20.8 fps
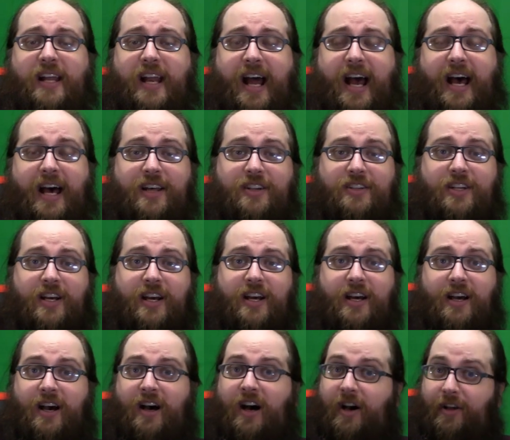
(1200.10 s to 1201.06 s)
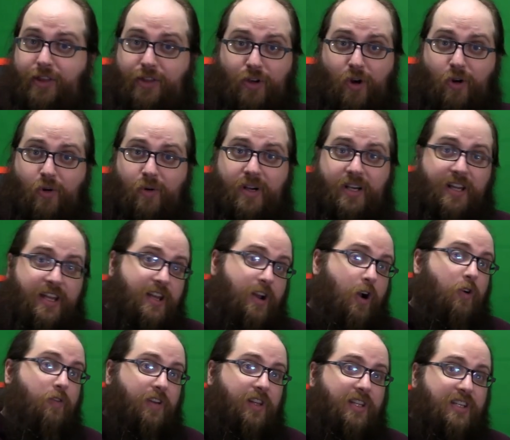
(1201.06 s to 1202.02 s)
that has authority
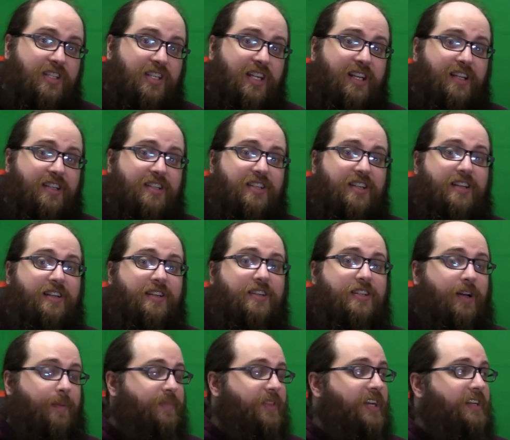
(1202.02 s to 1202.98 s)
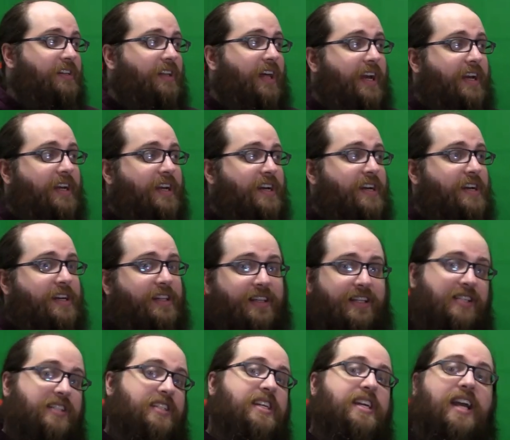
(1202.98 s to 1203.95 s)
over the citizen, something like
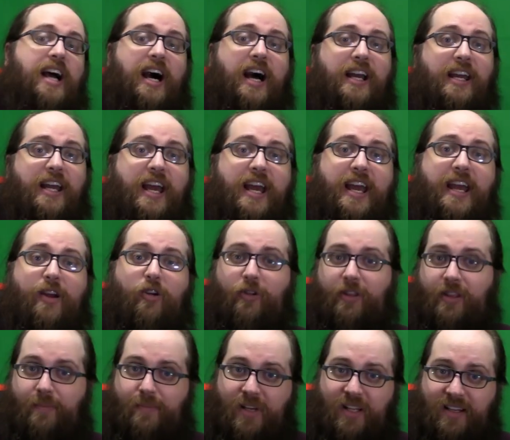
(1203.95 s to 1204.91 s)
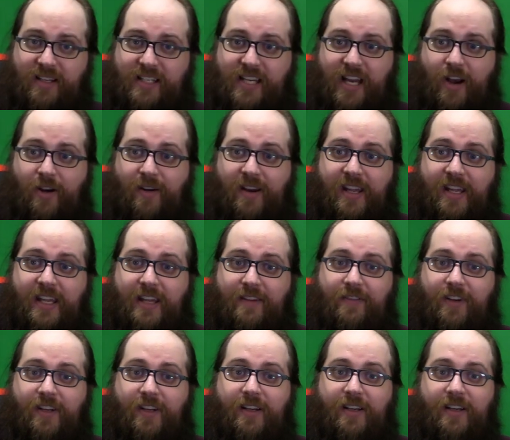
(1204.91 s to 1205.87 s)
the CIA or the military
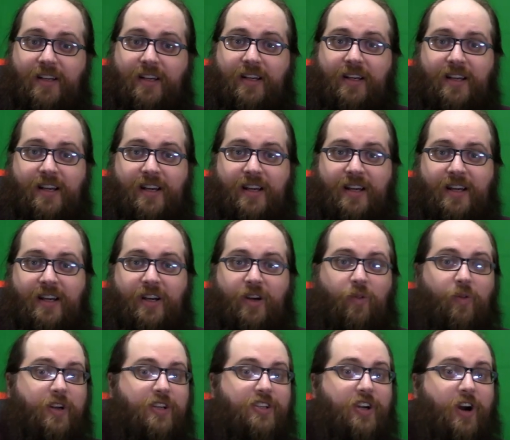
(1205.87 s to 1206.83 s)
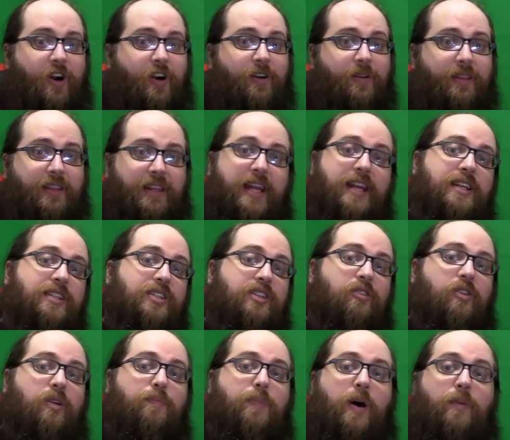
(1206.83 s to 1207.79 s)
even, which are things the
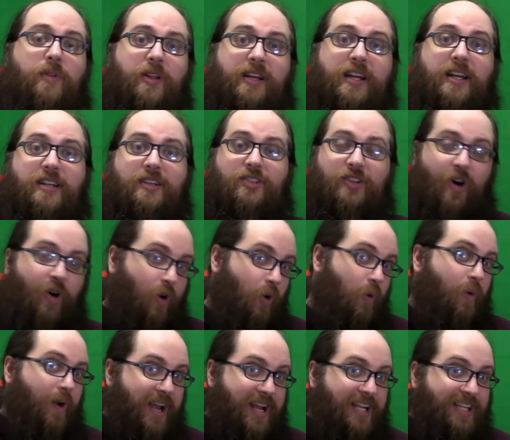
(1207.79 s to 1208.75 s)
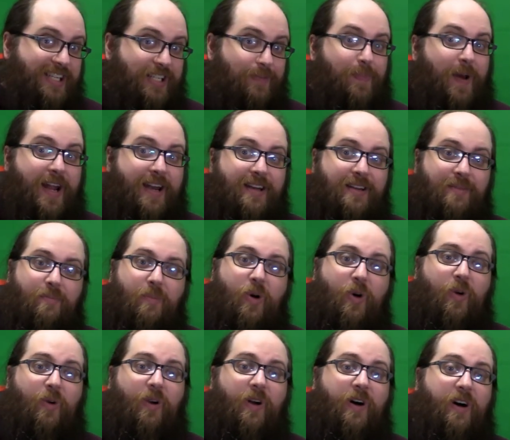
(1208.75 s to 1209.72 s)
Republicans always spend
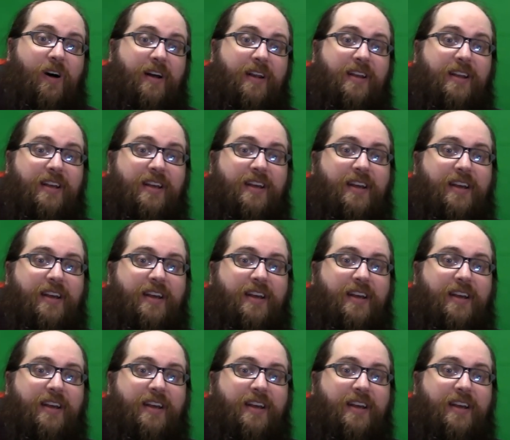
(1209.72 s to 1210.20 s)
more on.